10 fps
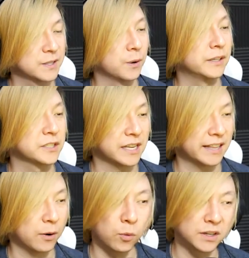so it just had
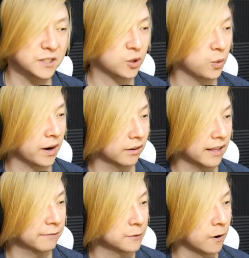that 1 square
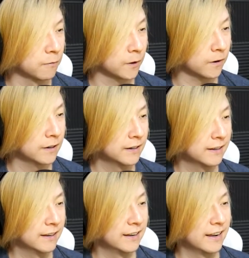left over,
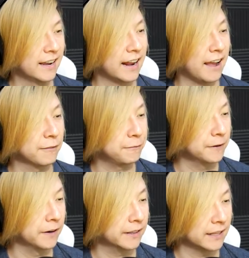and I have a feeling